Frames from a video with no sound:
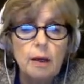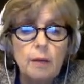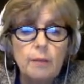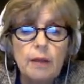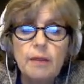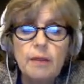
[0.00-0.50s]

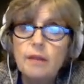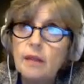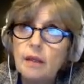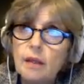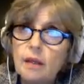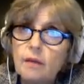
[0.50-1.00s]
And
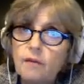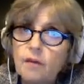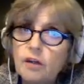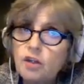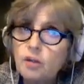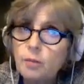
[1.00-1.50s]
then the
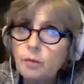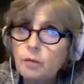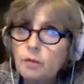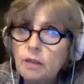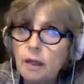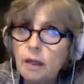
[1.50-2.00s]

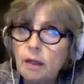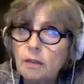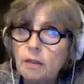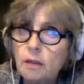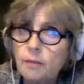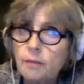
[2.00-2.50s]
vegetables
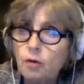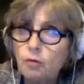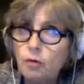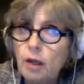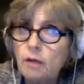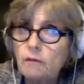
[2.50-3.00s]
and the
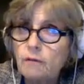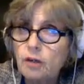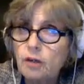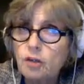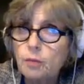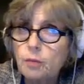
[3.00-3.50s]
grain and
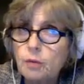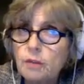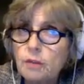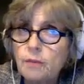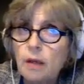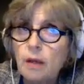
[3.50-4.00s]

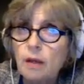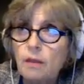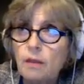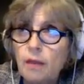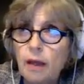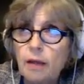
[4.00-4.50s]
vegetables
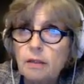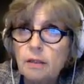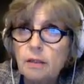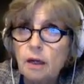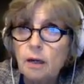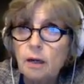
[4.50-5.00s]

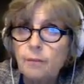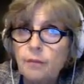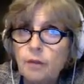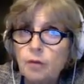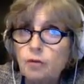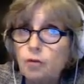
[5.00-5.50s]
that
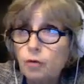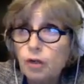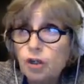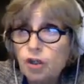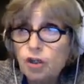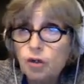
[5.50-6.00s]

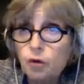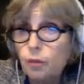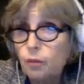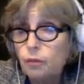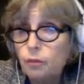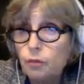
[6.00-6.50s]
nourish
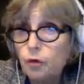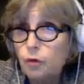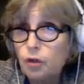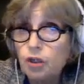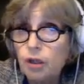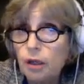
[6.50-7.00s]

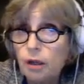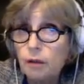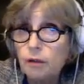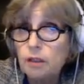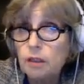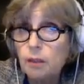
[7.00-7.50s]

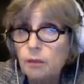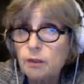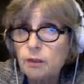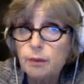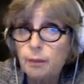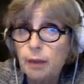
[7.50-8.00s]
the
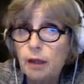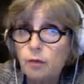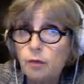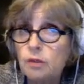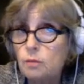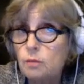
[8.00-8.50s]
stomach, spleen,
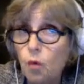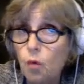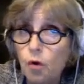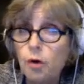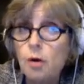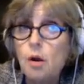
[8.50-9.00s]
pancreas
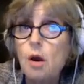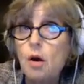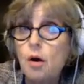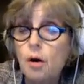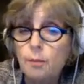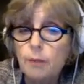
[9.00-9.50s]
more
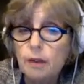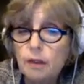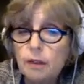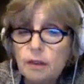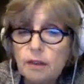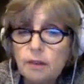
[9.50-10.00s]
are
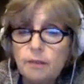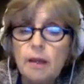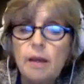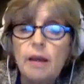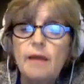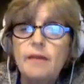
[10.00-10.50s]
millet,
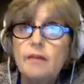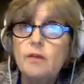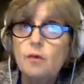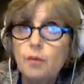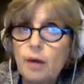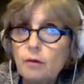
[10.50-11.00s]
and
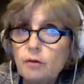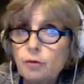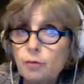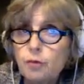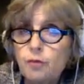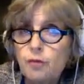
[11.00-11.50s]
then the round
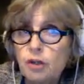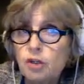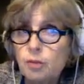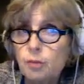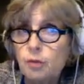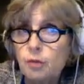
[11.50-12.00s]
and root
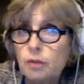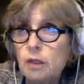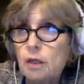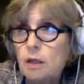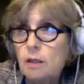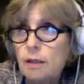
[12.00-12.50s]

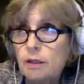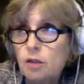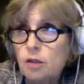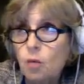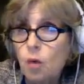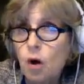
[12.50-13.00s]
vegetables
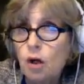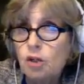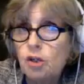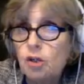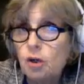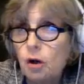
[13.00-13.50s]
like
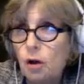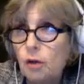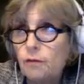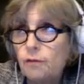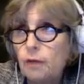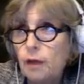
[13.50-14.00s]
squash,
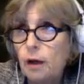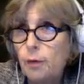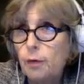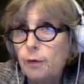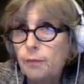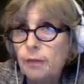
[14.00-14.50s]

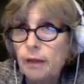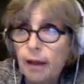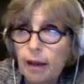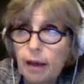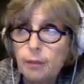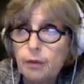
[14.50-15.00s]
cauliflower,
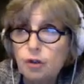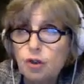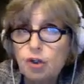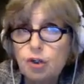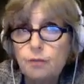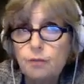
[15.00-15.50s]

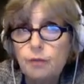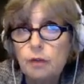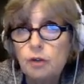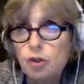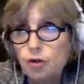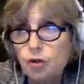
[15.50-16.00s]
cabbage,
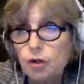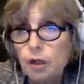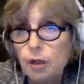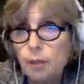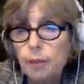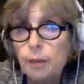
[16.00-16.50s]

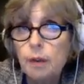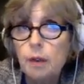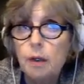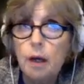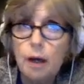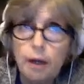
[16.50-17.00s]
turnip,
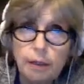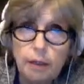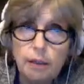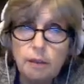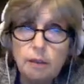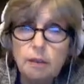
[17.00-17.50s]

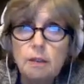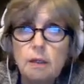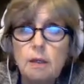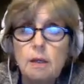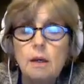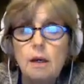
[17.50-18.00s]

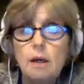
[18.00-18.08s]
onions,